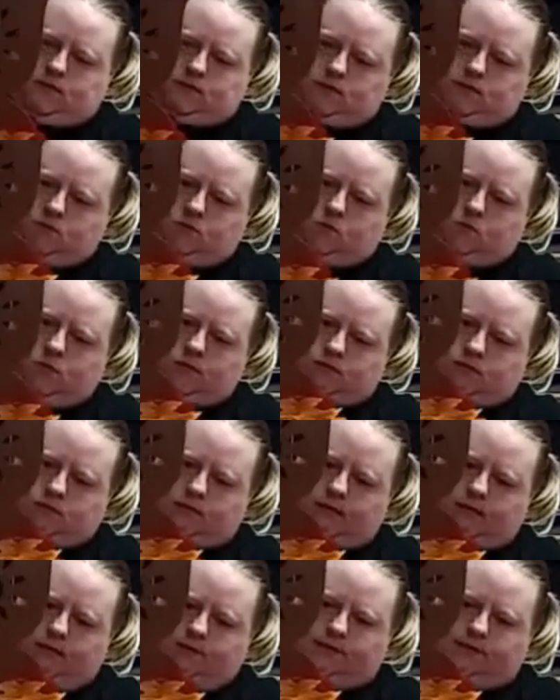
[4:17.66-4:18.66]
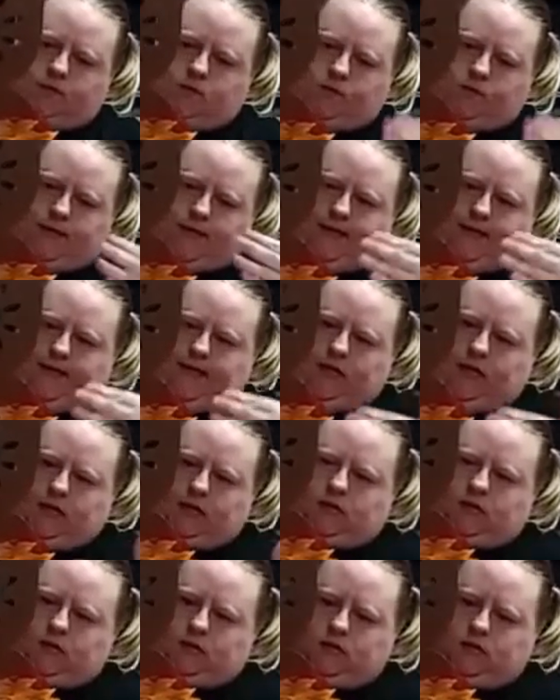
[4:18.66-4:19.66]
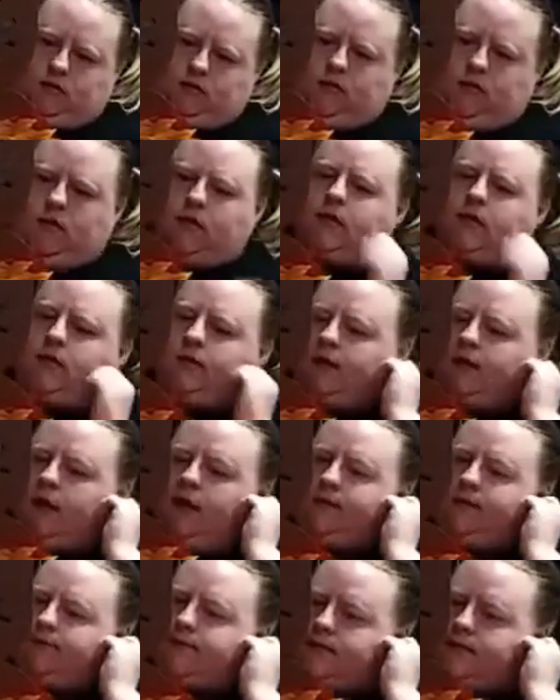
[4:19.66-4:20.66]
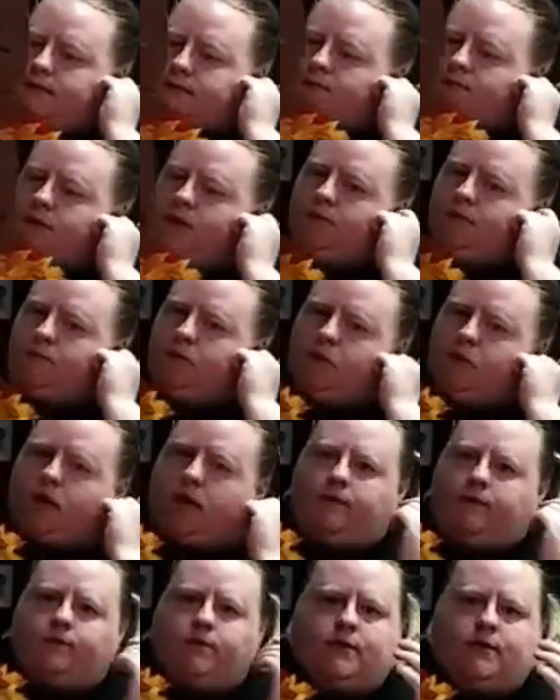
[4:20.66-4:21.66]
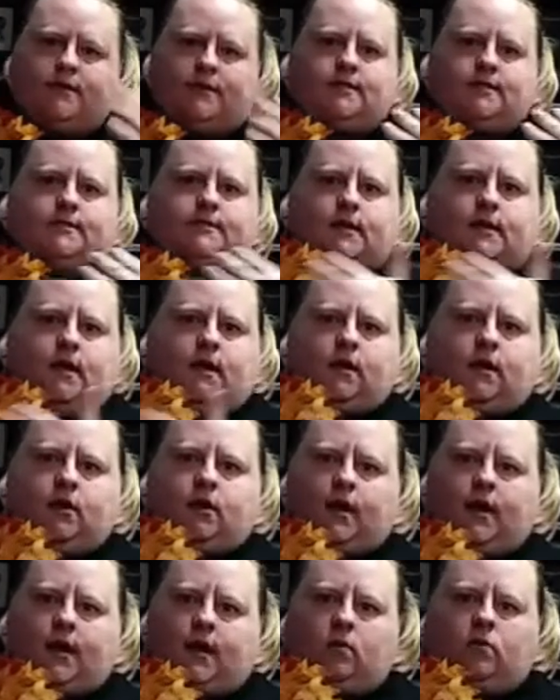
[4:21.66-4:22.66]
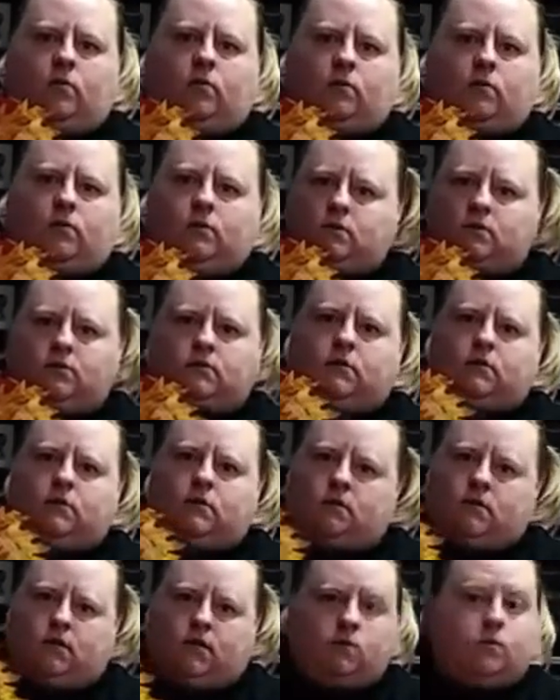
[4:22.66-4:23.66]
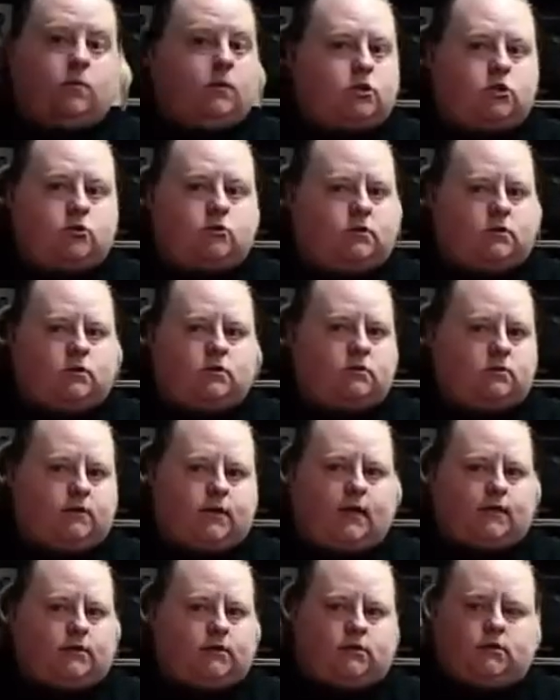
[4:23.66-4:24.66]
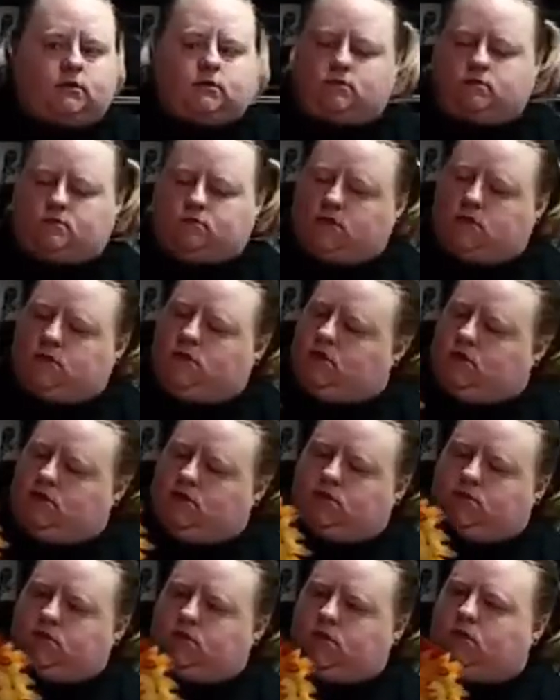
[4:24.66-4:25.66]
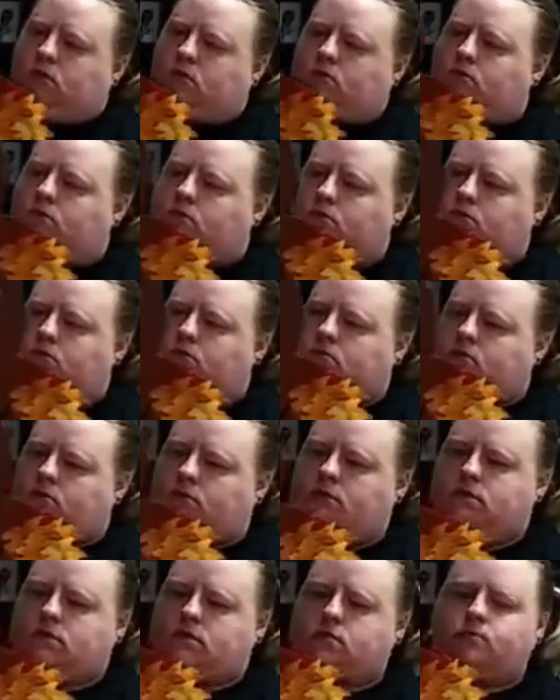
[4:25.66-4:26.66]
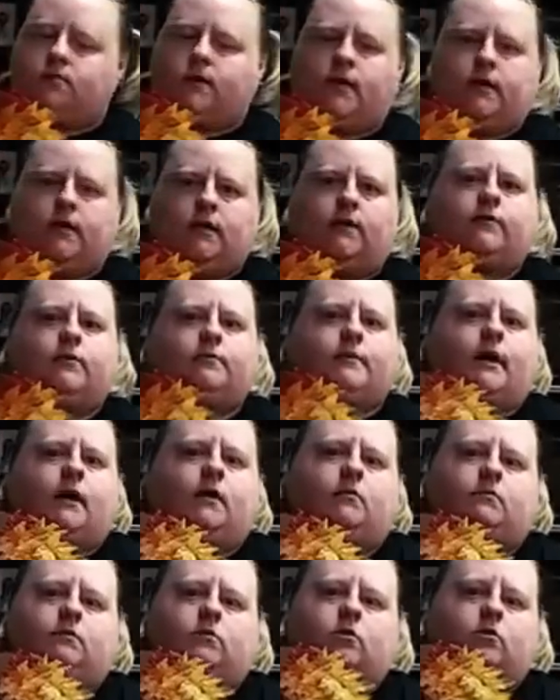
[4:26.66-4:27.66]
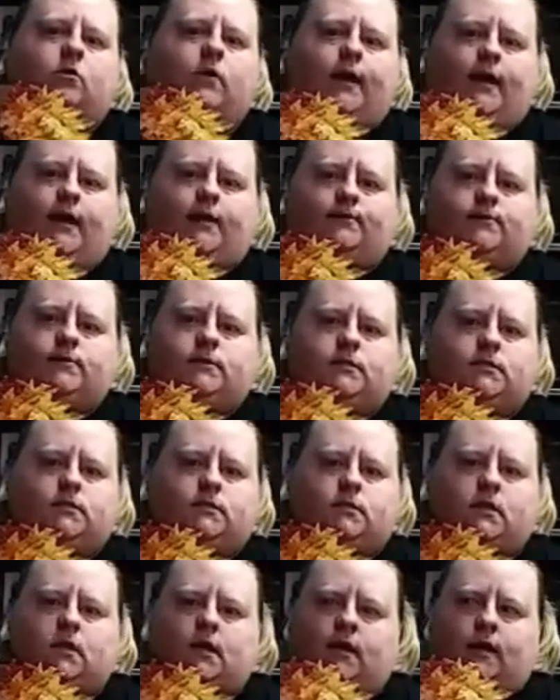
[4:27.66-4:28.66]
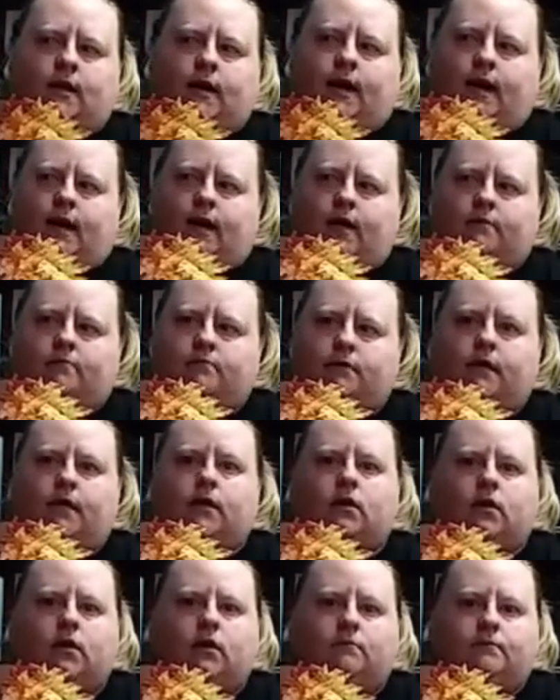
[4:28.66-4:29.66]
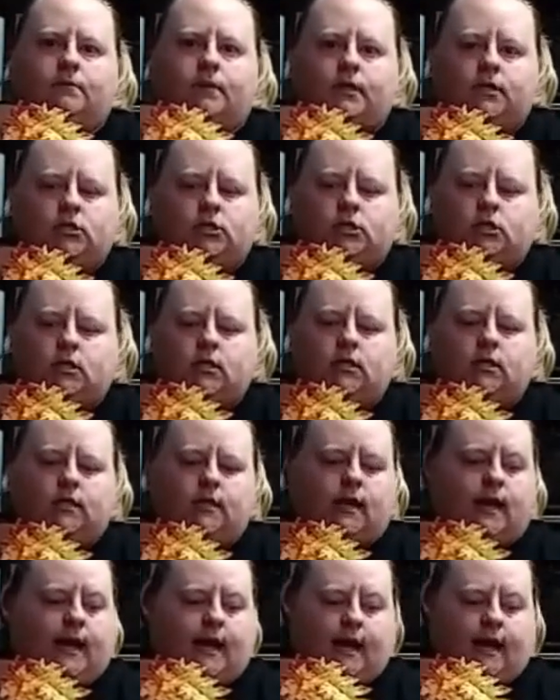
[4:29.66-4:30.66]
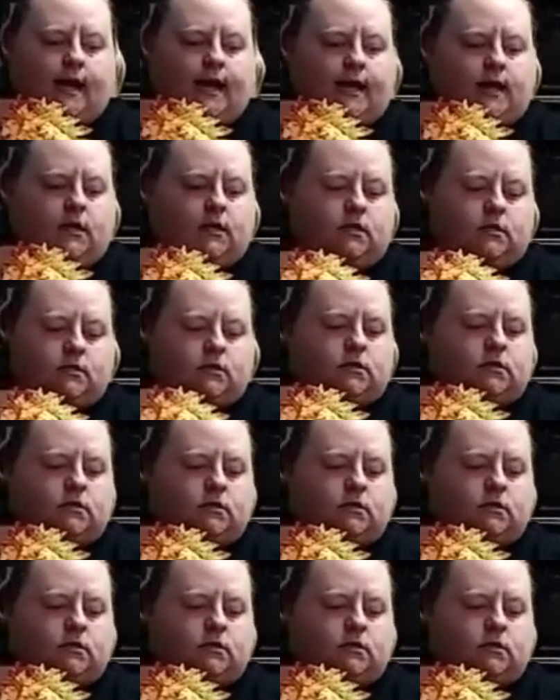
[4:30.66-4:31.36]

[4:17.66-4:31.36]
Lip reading: this is one side of the wing. Now I've seen people cover the entire owl, in which you can do that too. So this is what I love about crafts and being on a budget and